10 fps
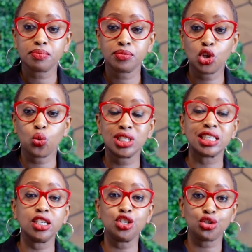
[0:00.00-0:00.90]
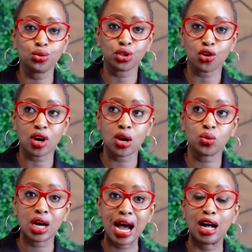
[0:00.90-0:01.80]
there was issues around
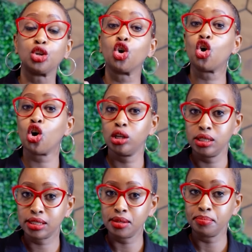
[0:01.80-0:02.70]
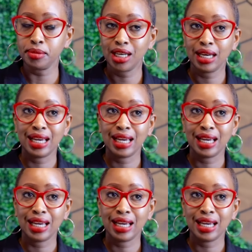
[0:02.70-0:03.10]
alcoholism